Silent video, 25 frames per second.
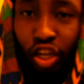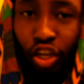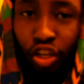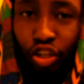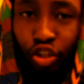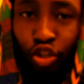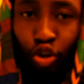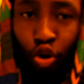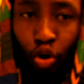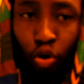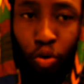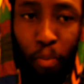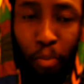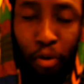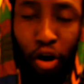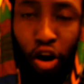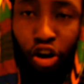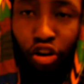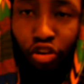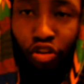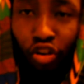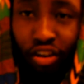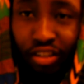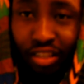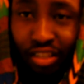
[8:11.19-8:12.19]
you know,
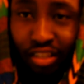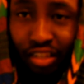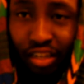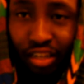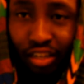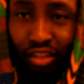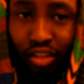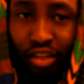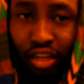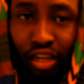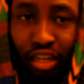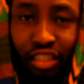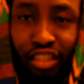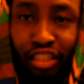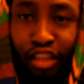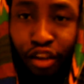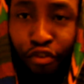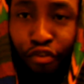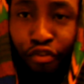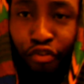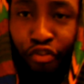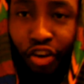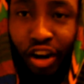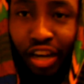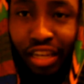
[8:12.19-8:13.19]
crossing
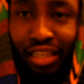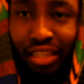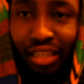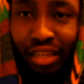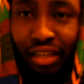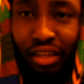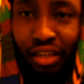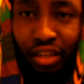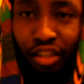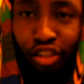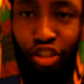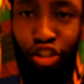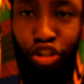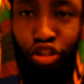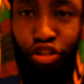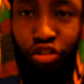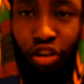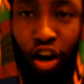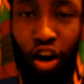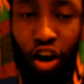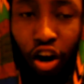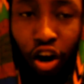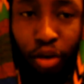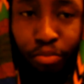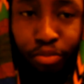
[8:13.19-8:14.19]
different
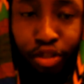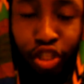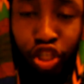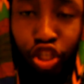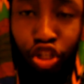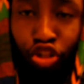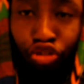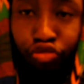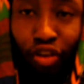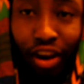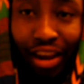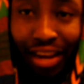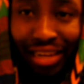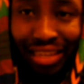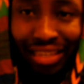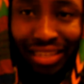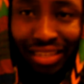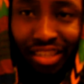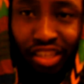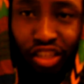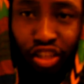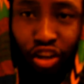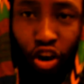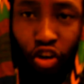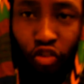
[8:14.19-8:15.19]

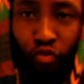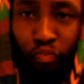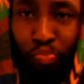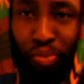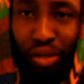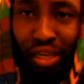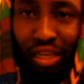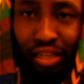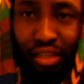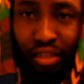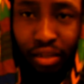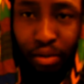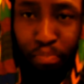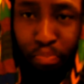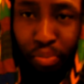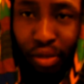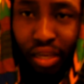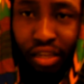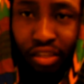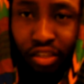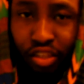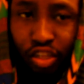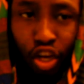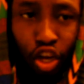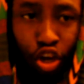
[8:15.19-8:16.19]
strains of peas,